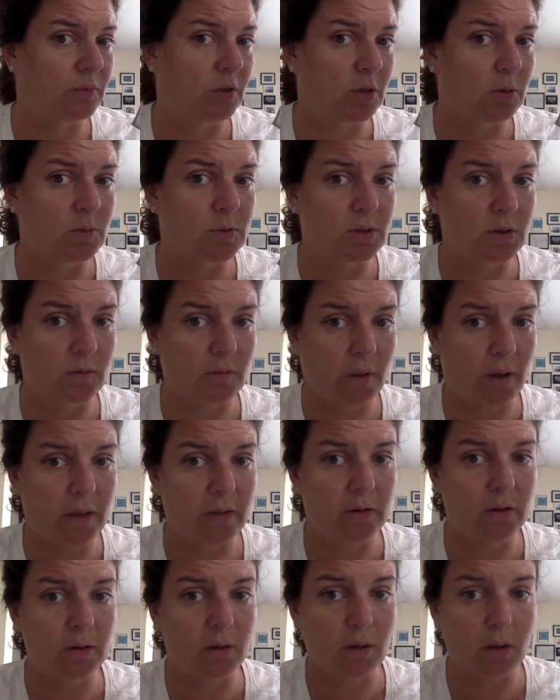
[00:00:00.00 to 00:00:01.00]
There was a
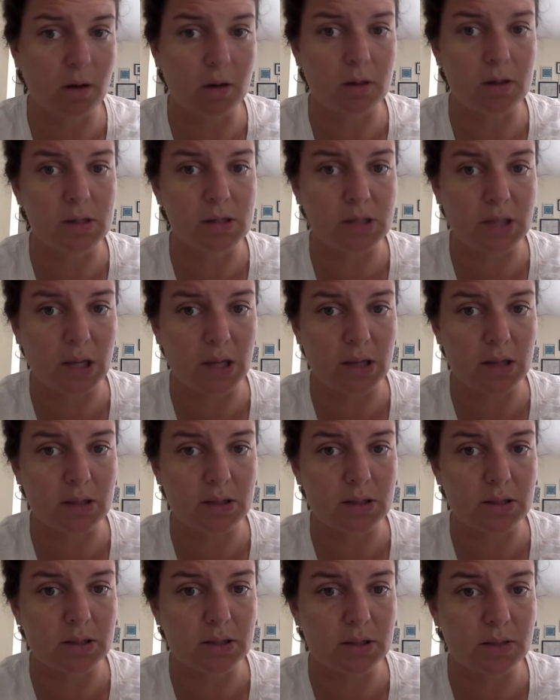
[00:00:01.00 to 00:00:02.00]
rather long
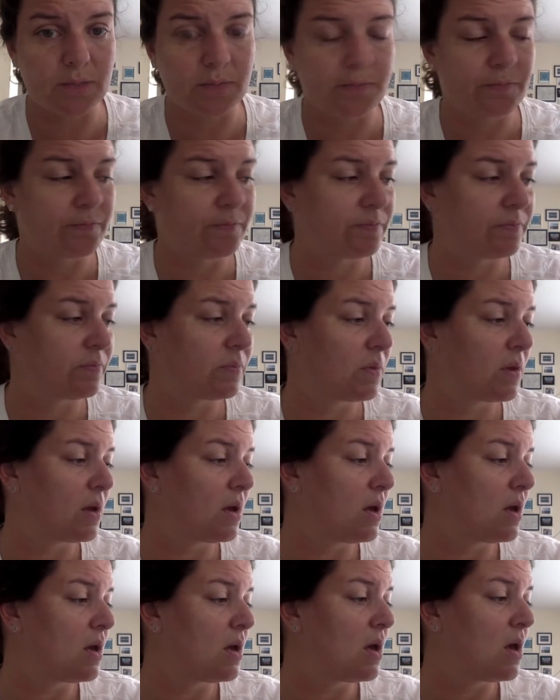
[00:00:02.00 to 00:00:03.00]
silence.
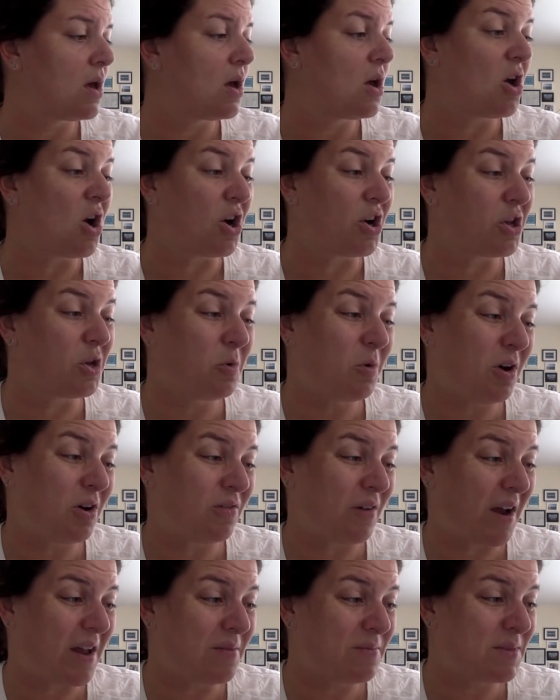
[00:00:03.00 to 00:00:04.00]
"Are you all
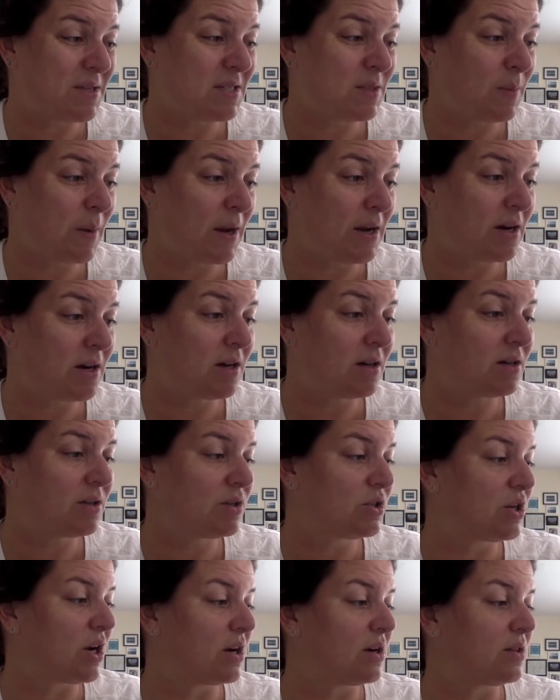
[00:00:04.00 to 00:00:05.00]
right, Miss Spider?"
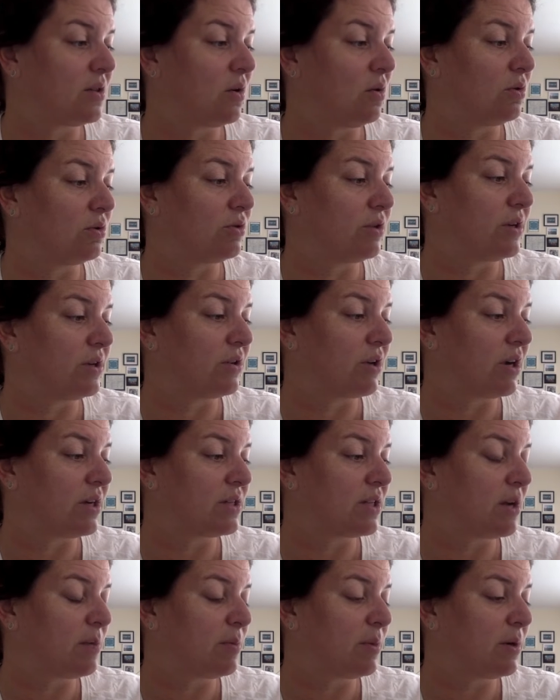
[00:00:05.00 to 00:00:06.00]
shouted the old green
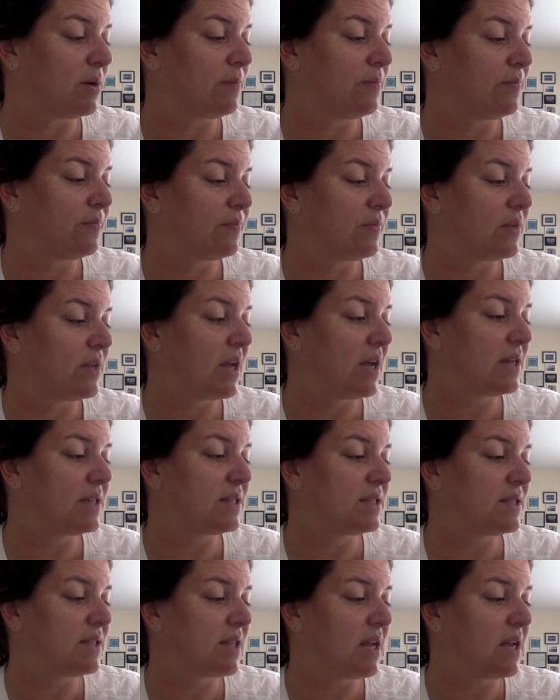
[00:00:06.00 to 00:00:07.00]
grasshopper.
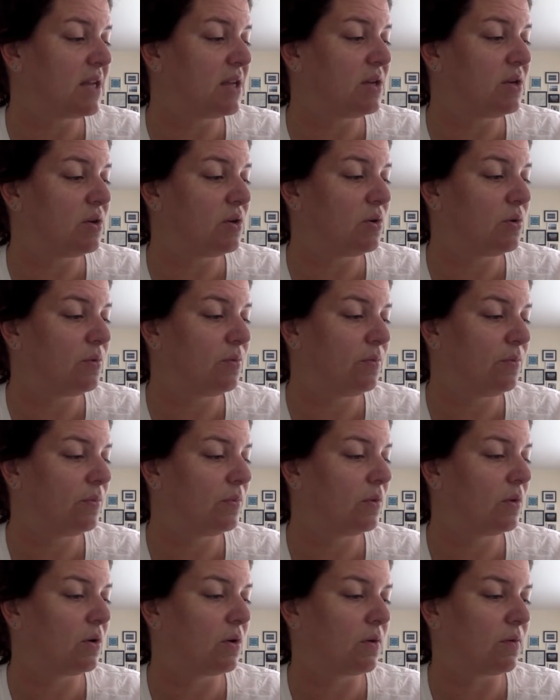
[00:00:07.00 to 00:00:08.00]
"Yes, thank you,"
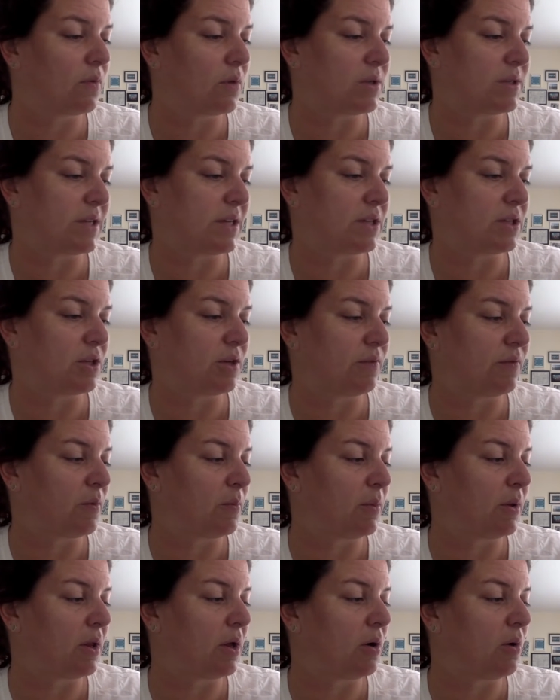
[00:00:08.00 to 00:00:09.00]
her voice answered
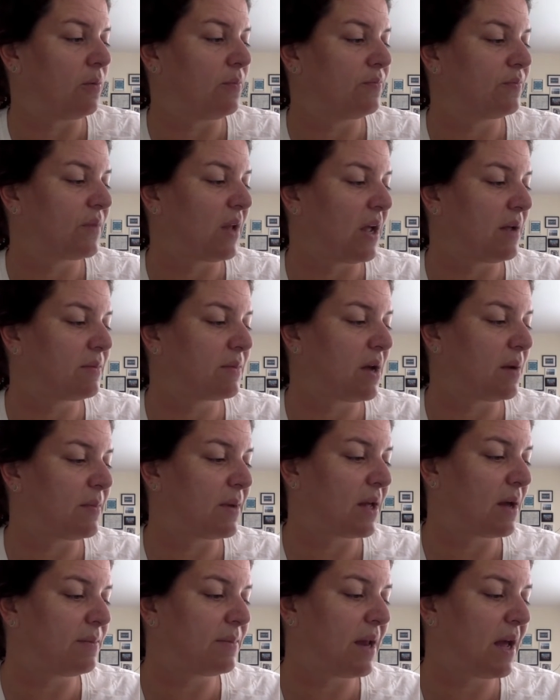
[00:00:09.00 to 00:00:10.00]
from below. "I'm
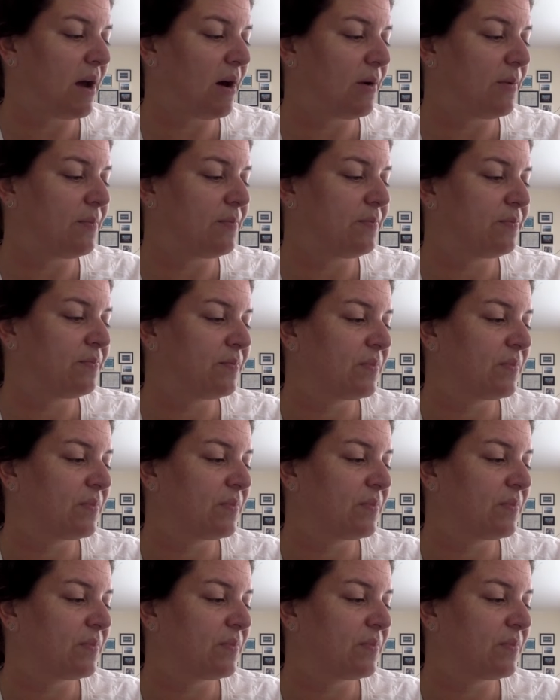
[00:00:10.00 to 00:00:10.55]
coming up now."